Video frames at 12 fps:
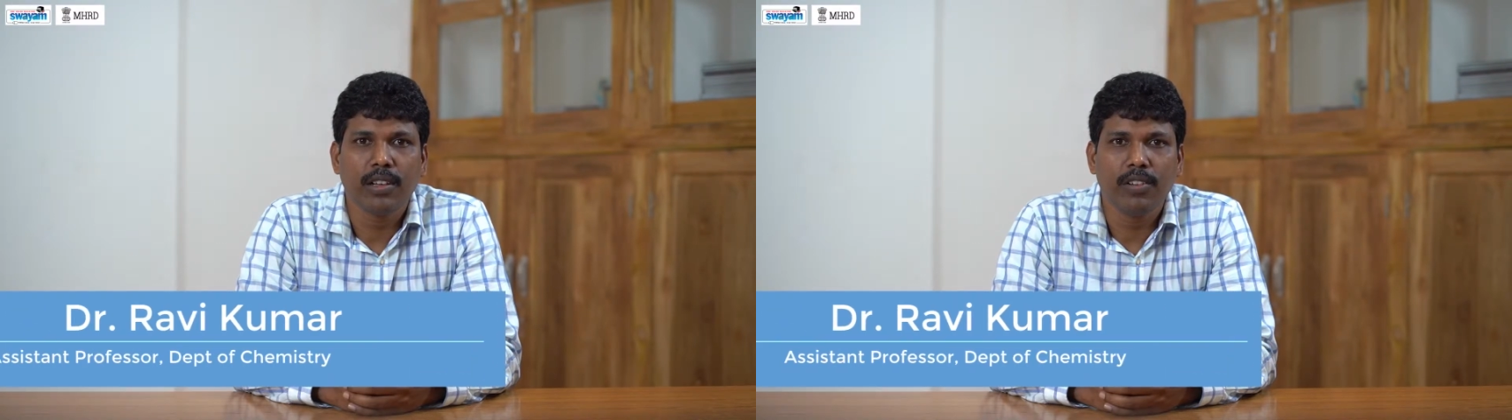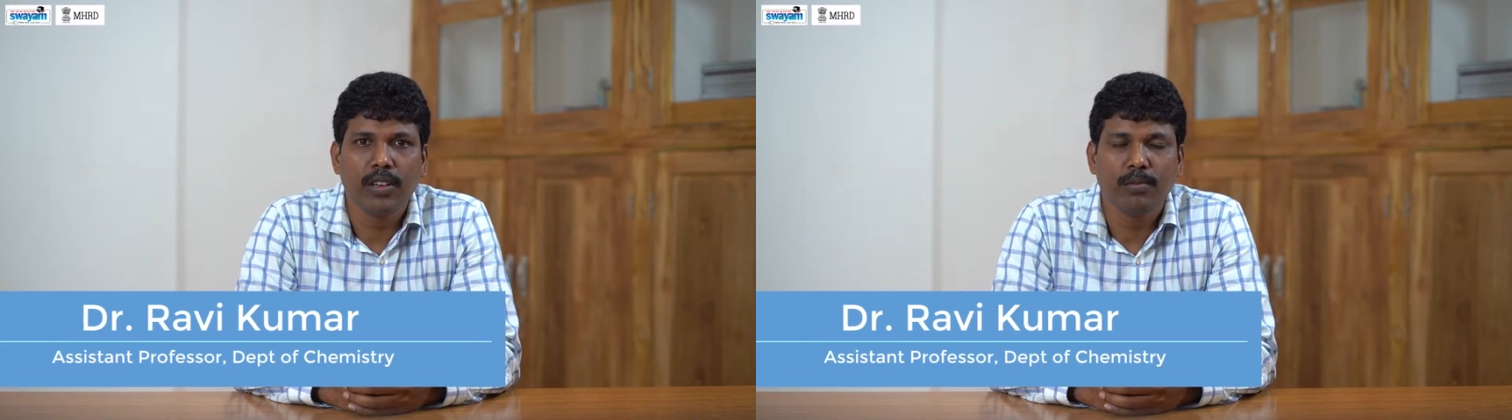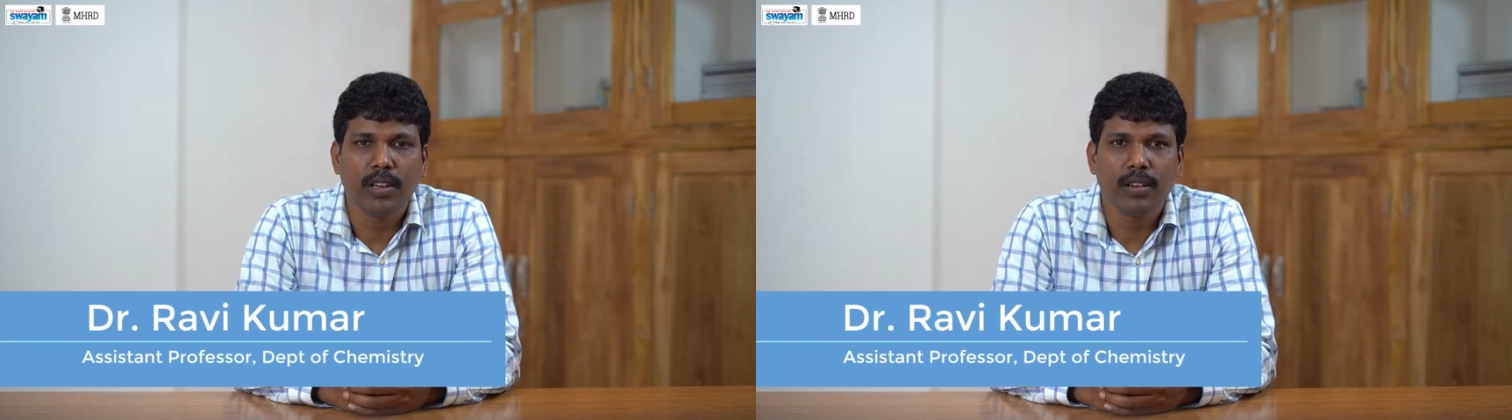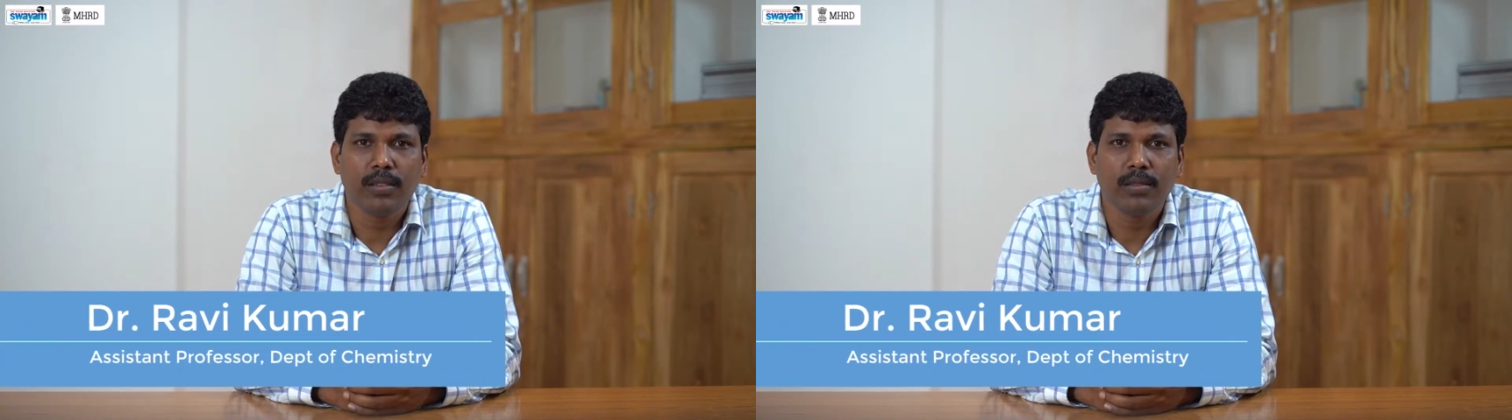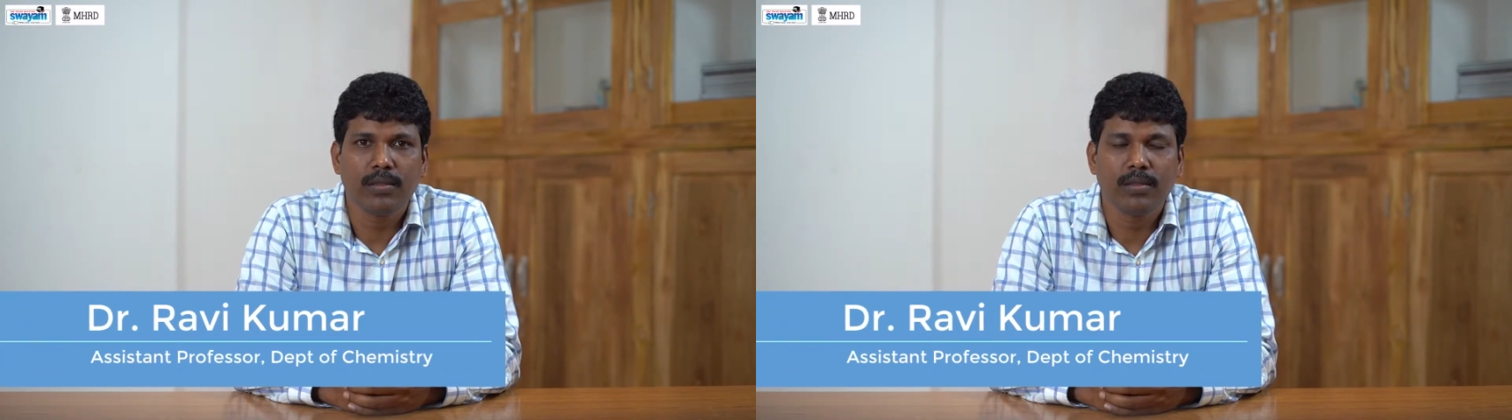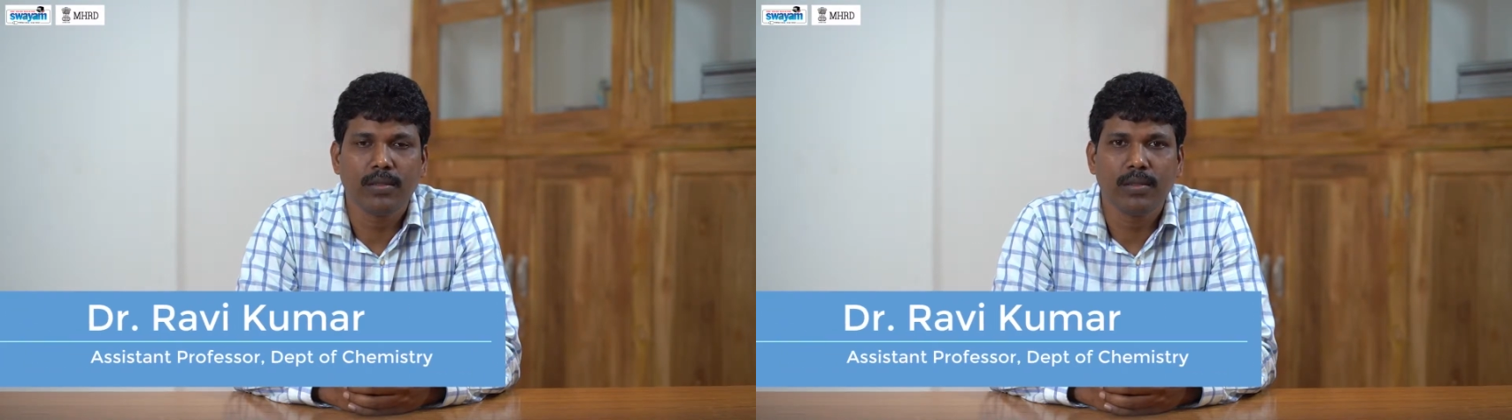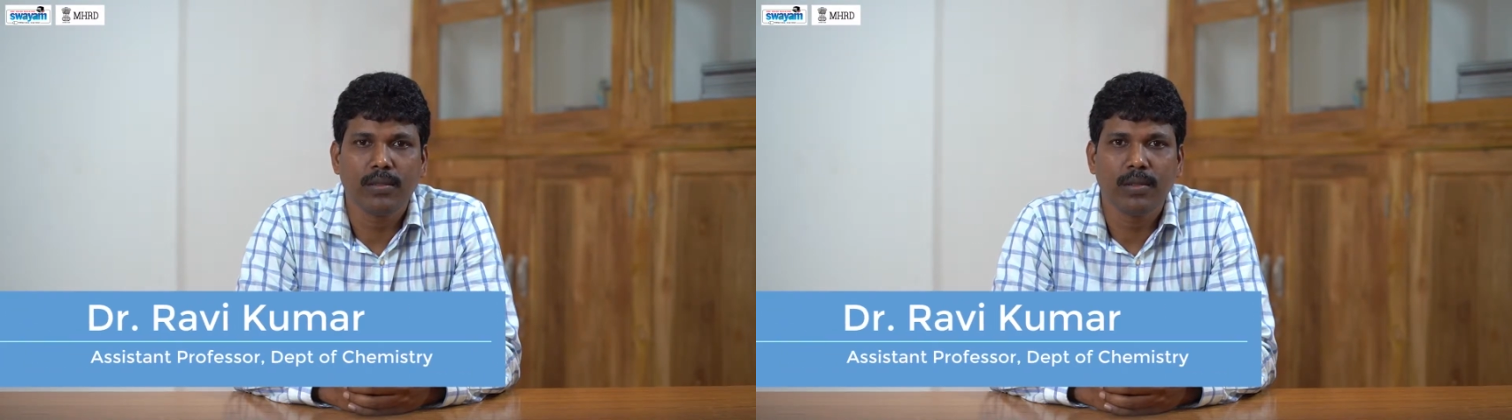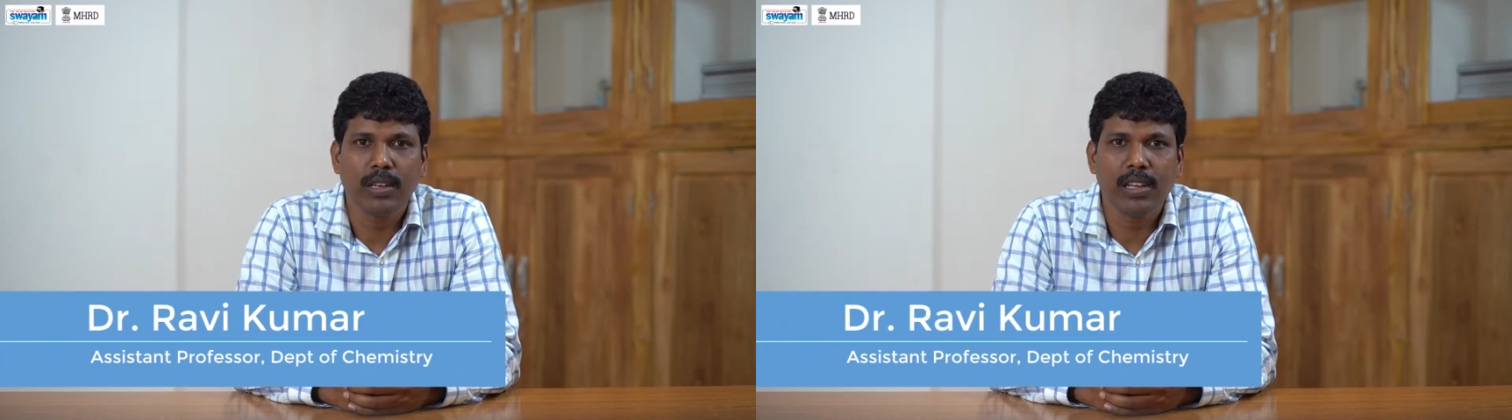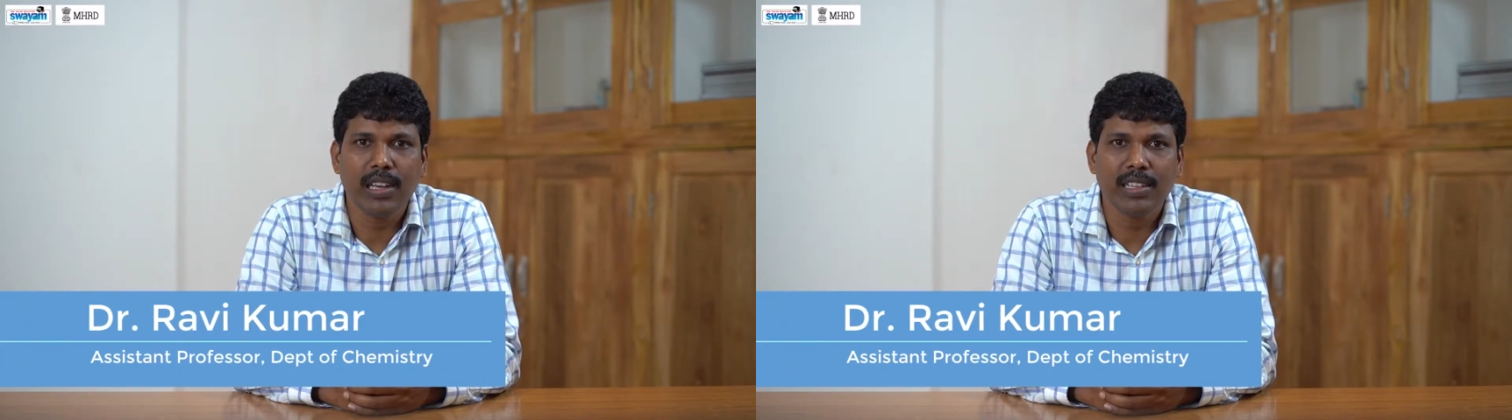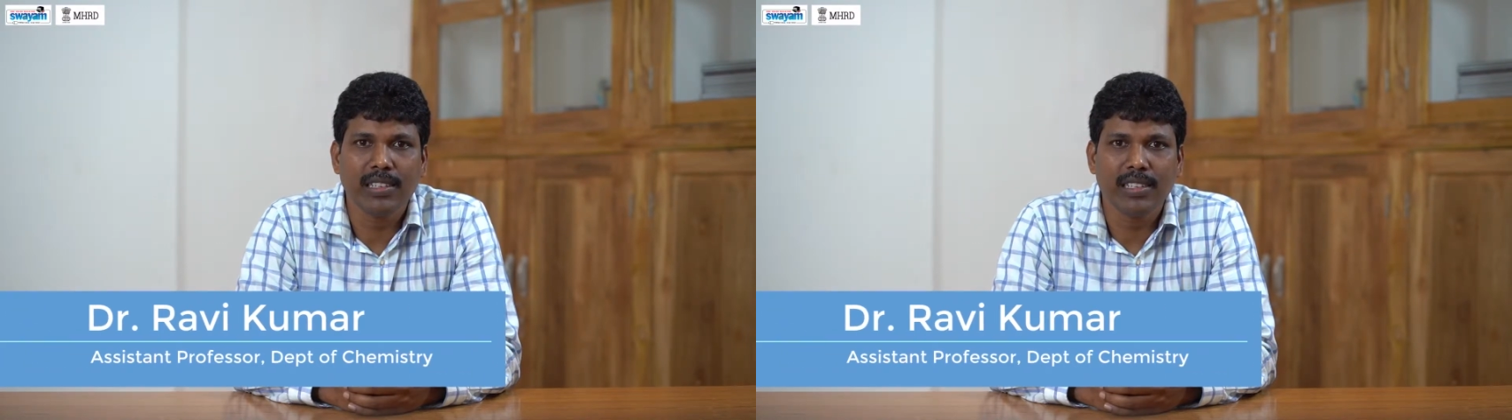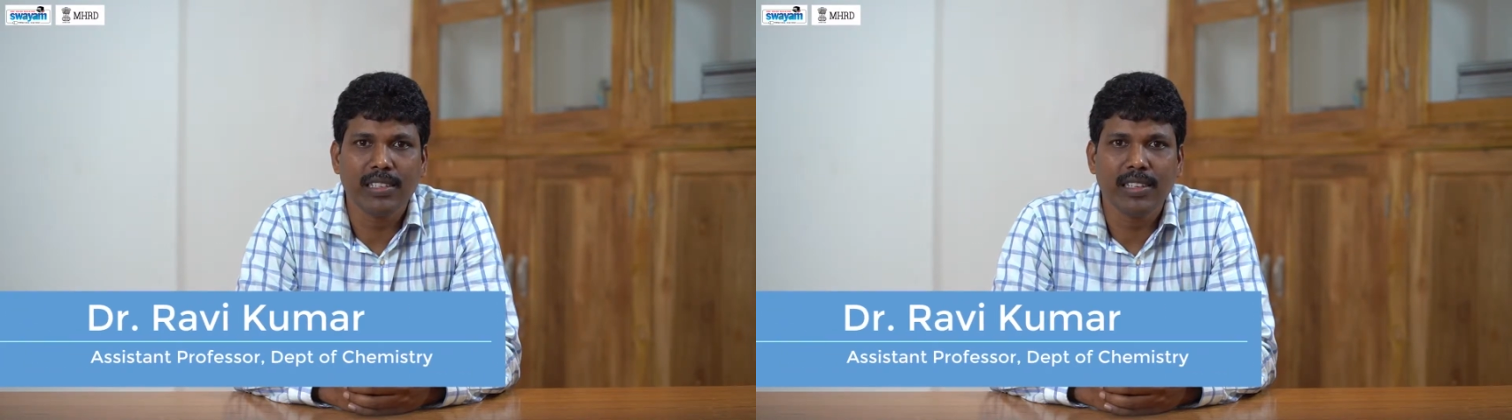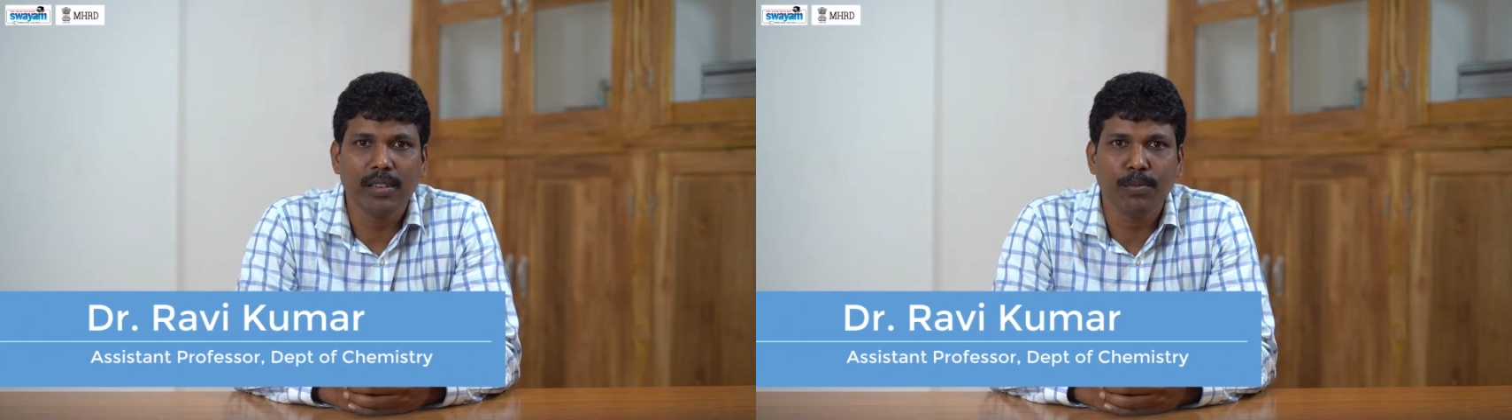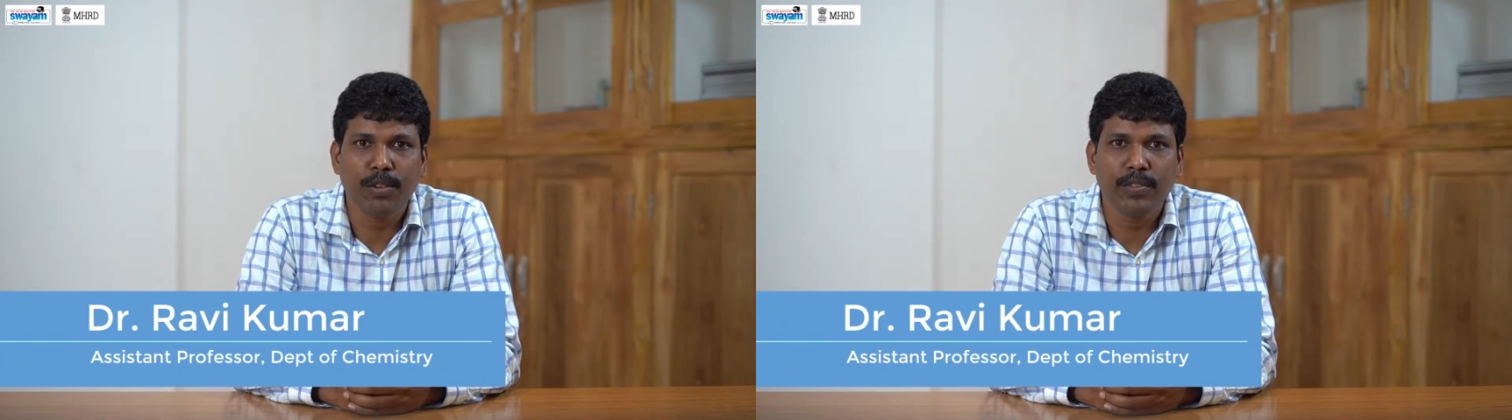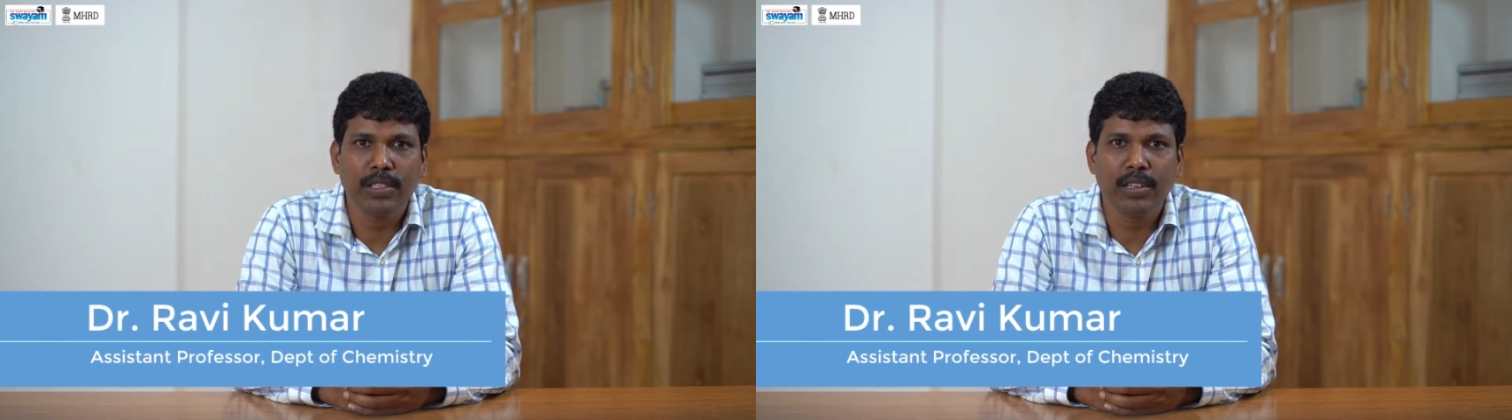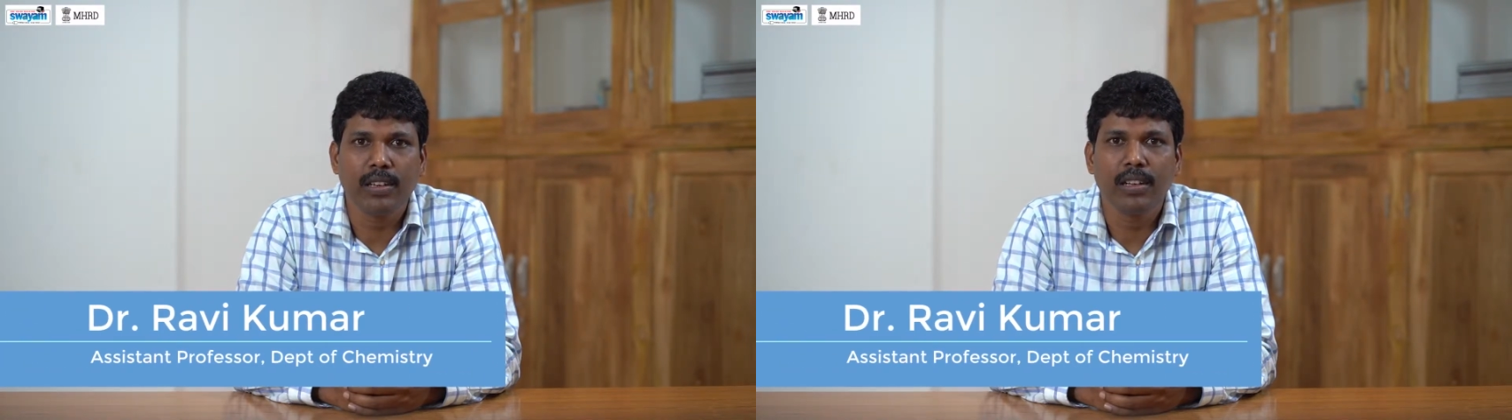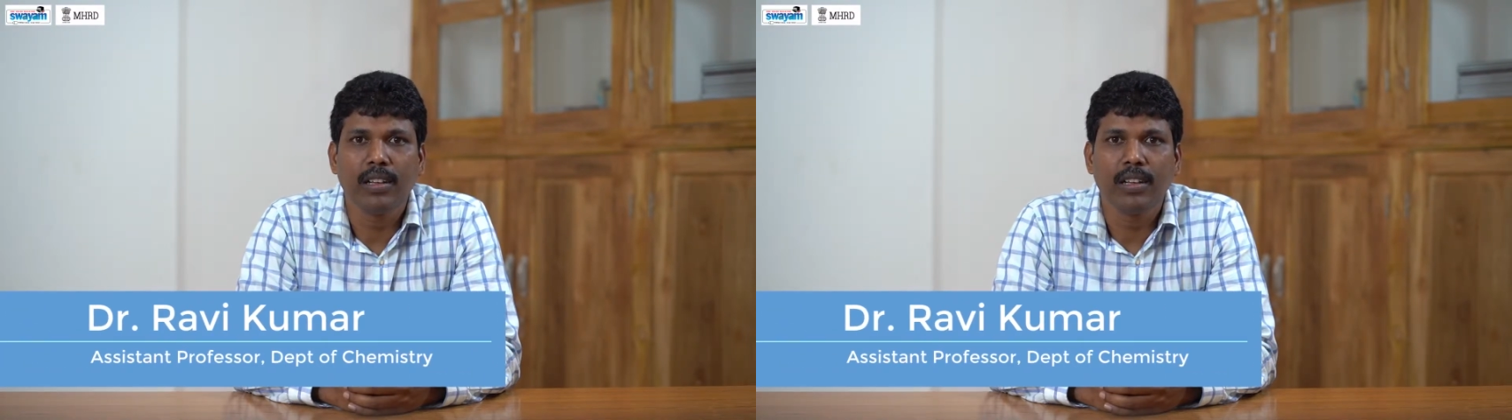Ravi Kumar, working as Assistant Professor